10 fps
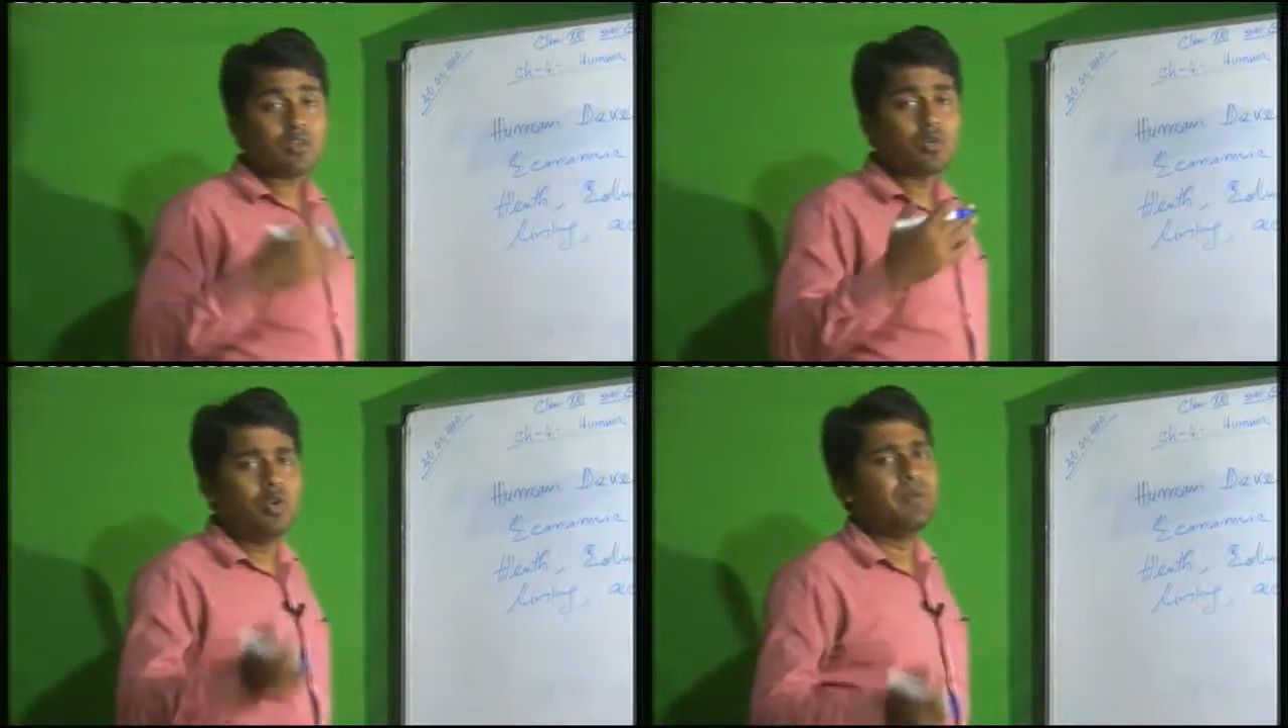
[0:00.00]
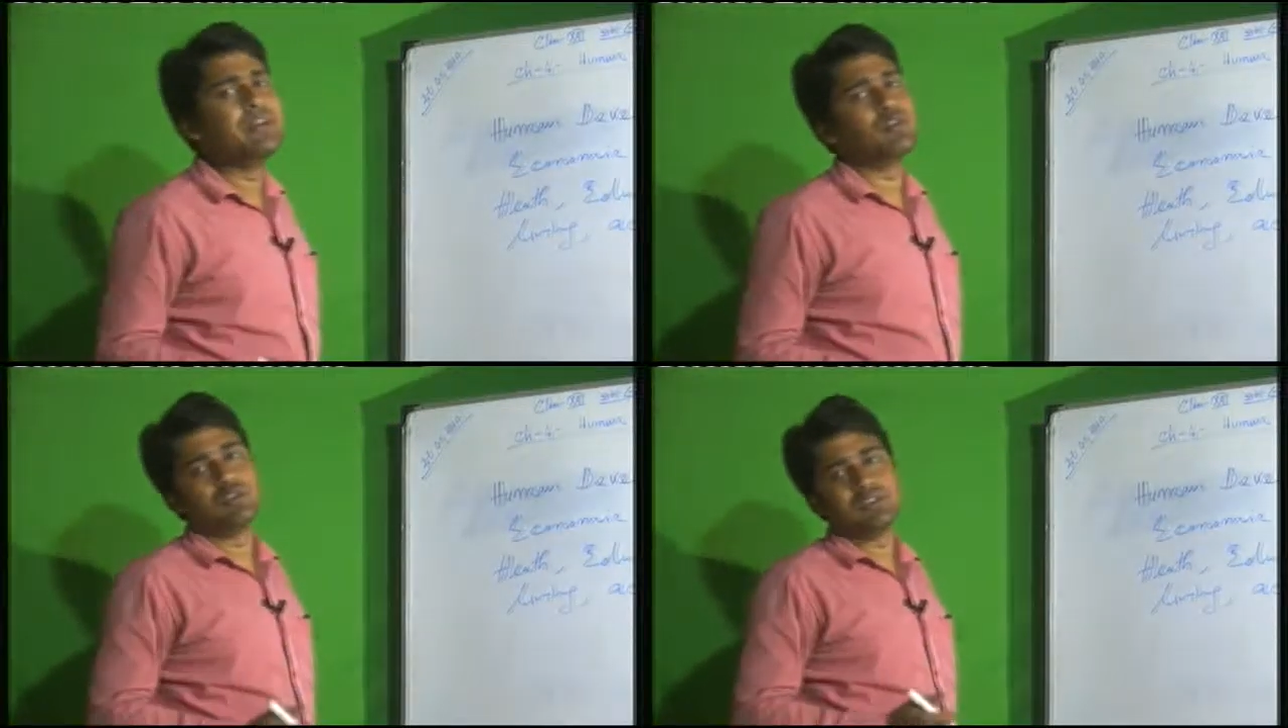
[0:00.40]
will be
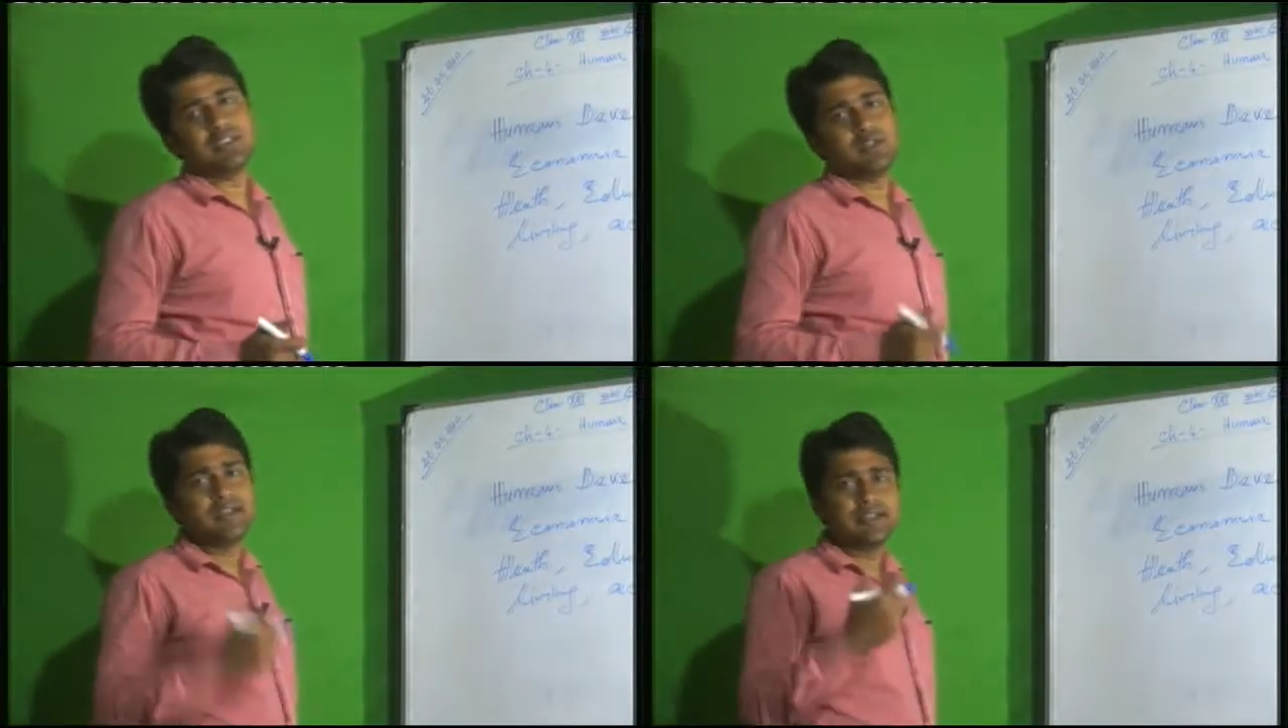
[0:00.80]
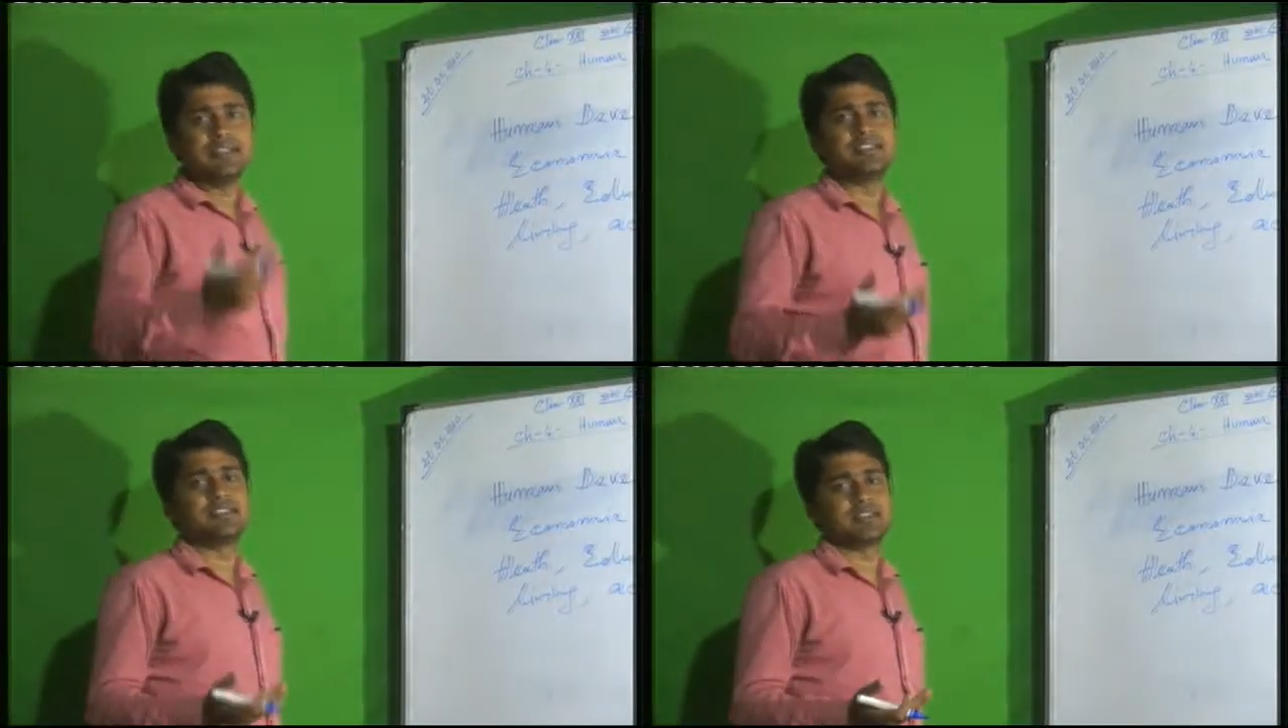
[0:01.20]

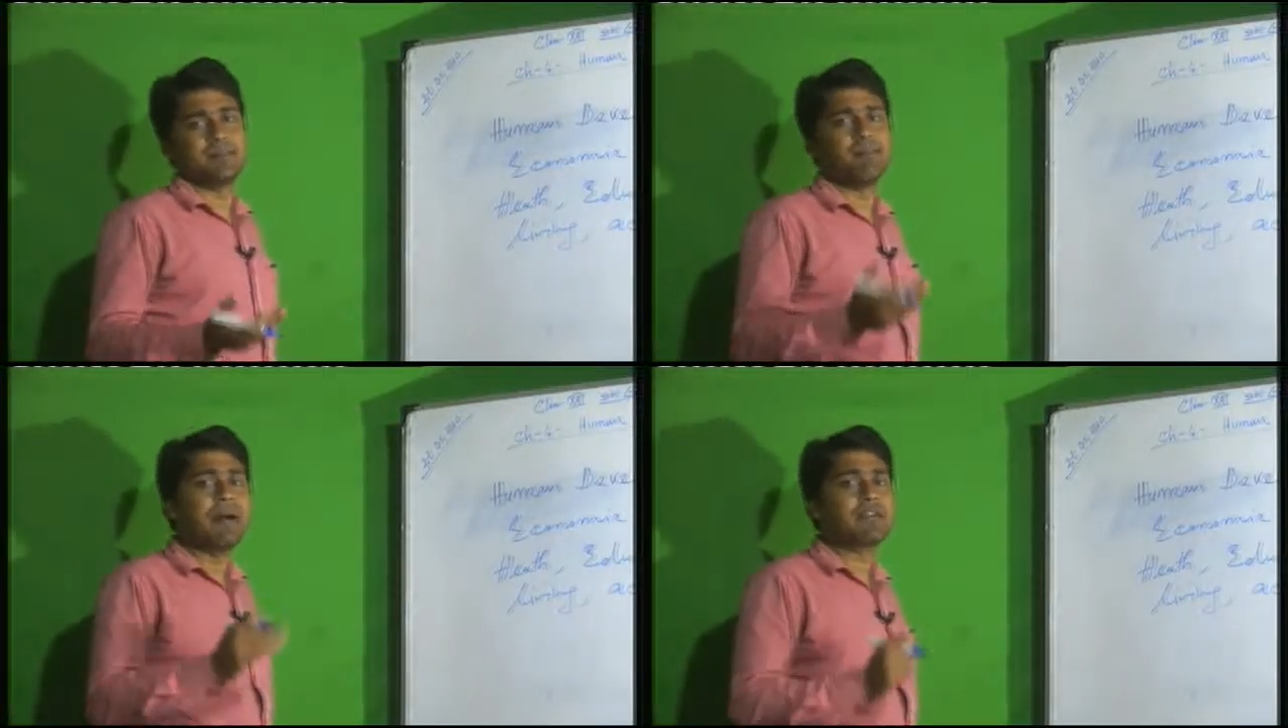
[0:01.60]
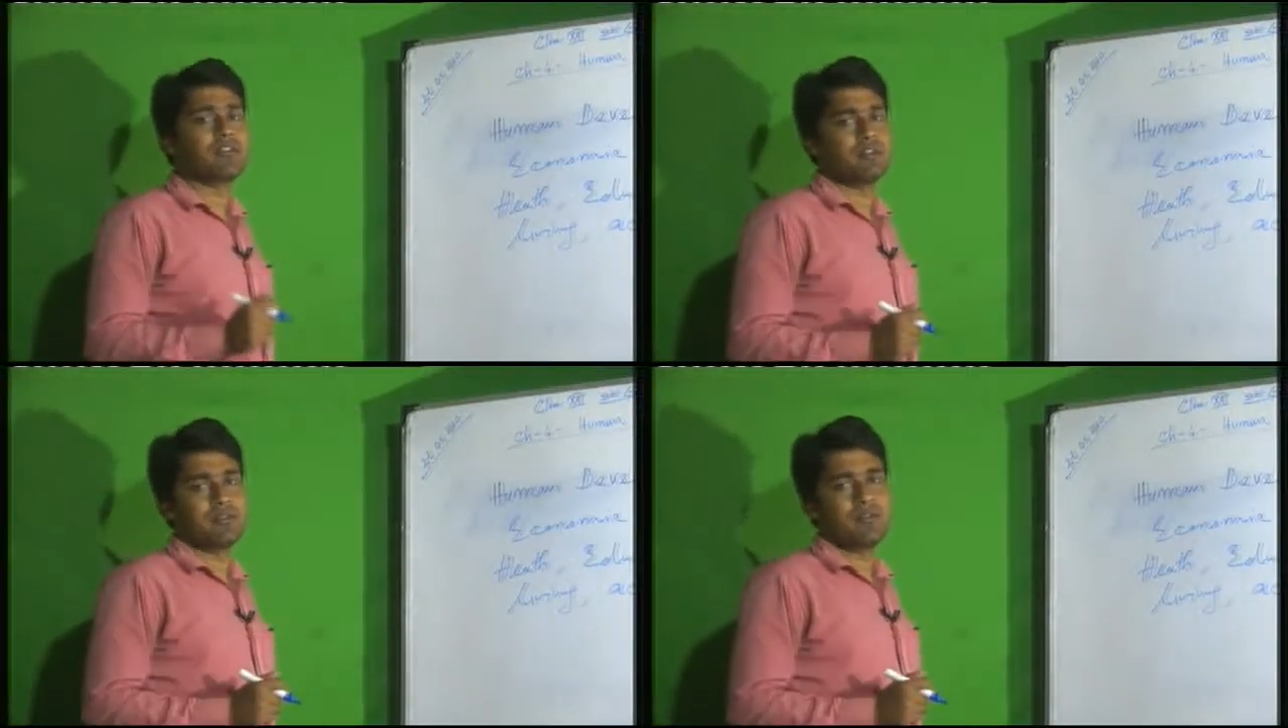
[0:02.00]
increase. But
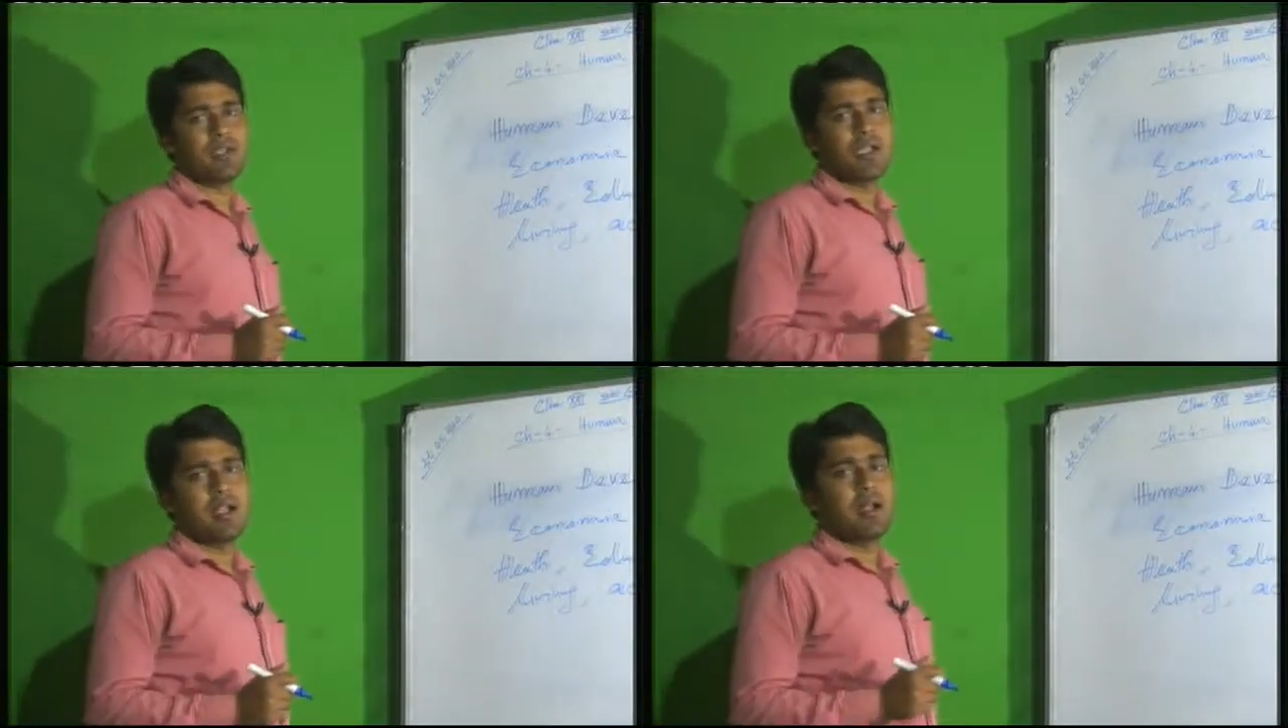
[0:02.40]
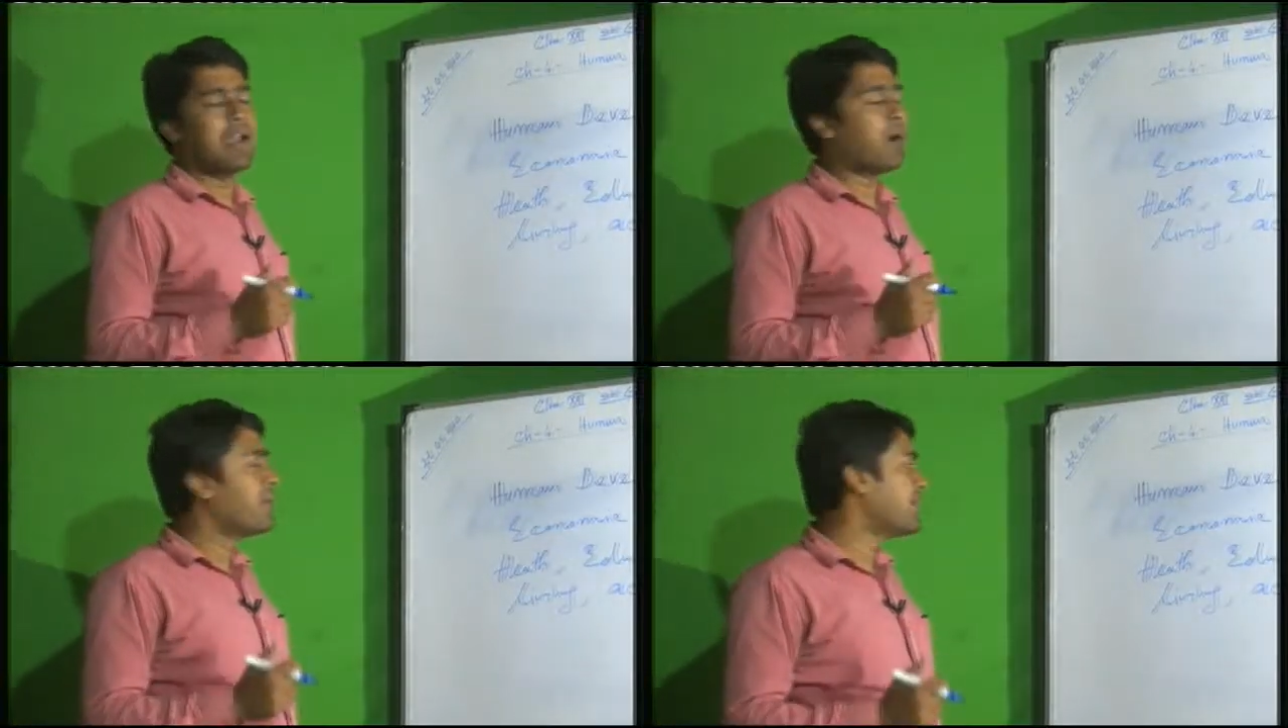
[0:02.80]

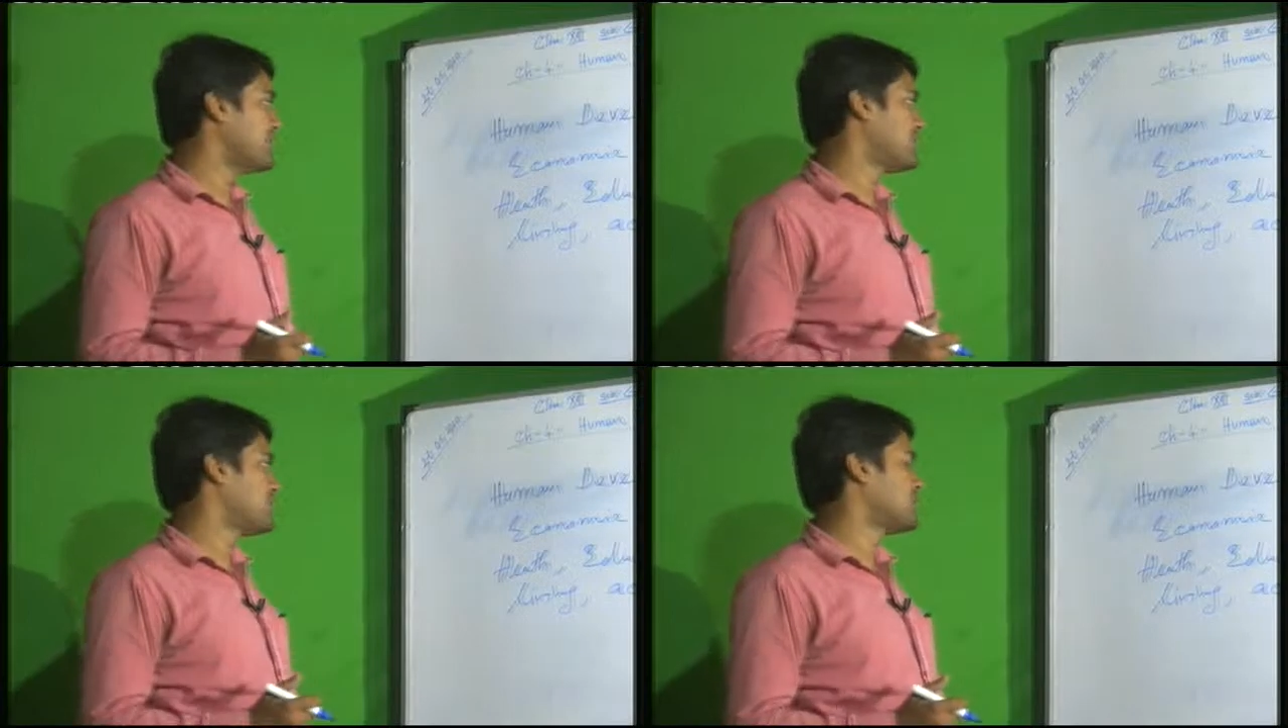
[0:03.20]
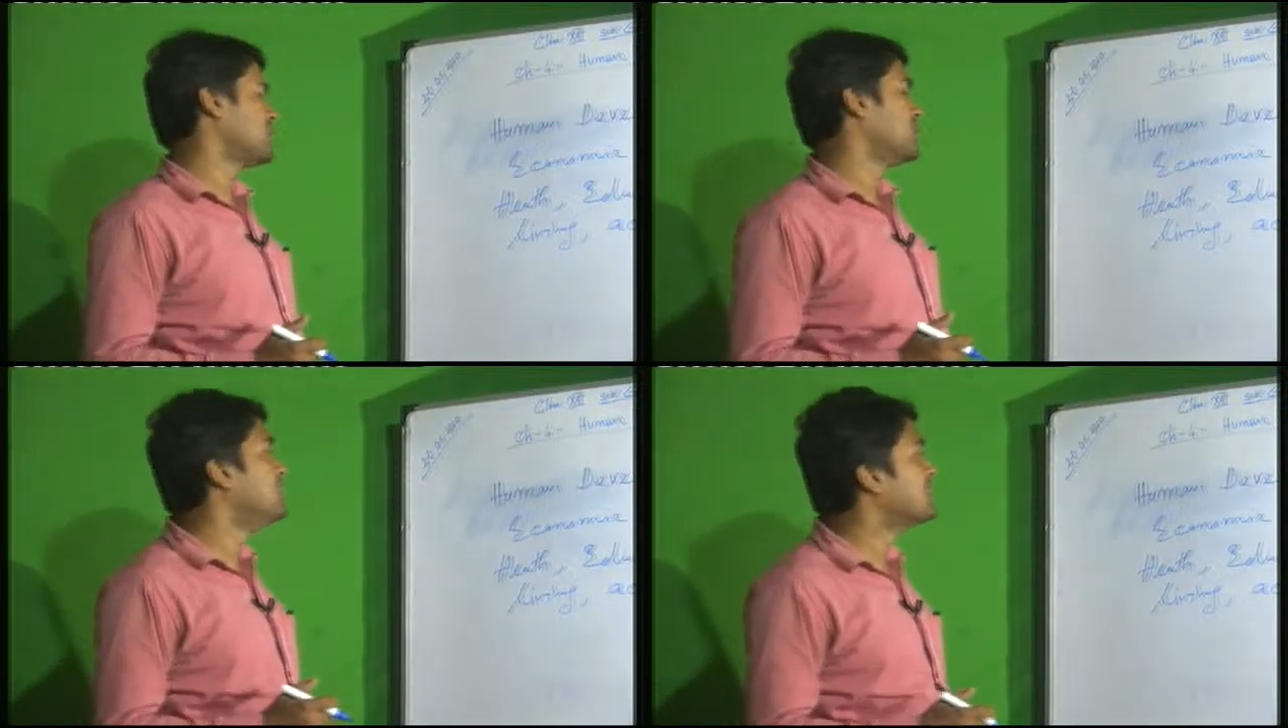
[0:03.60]
nowadays
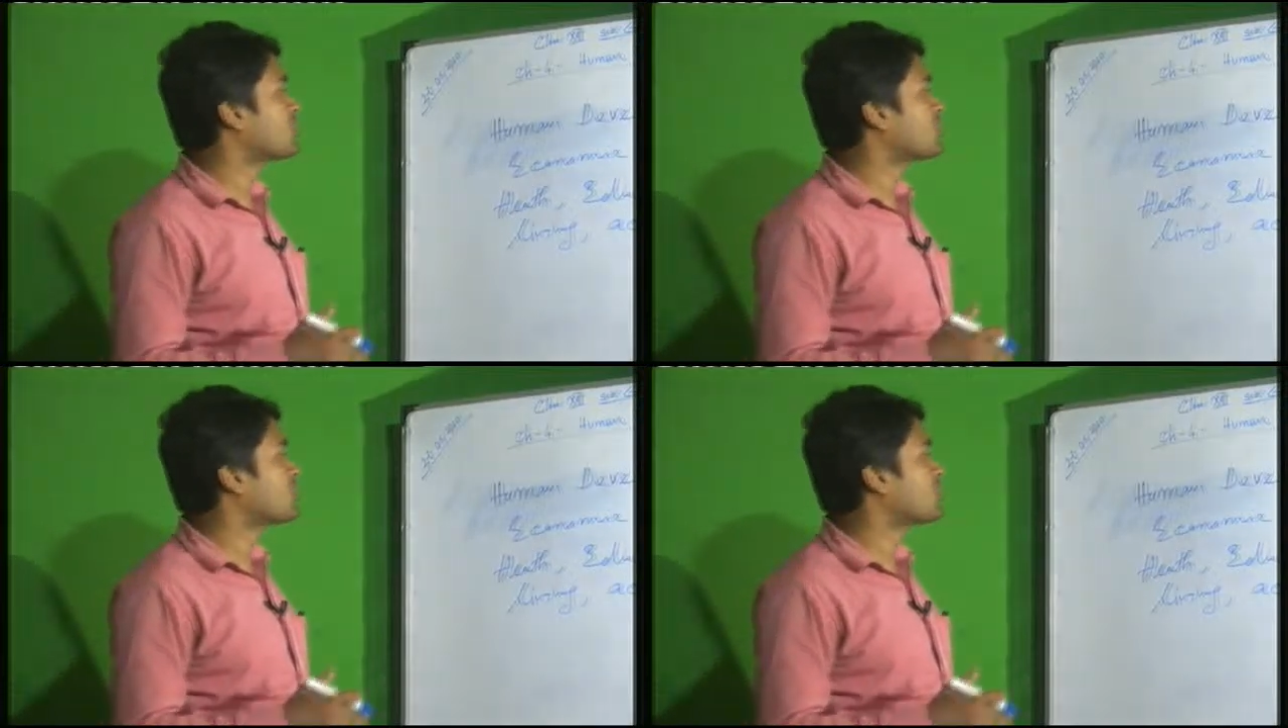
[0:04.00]
this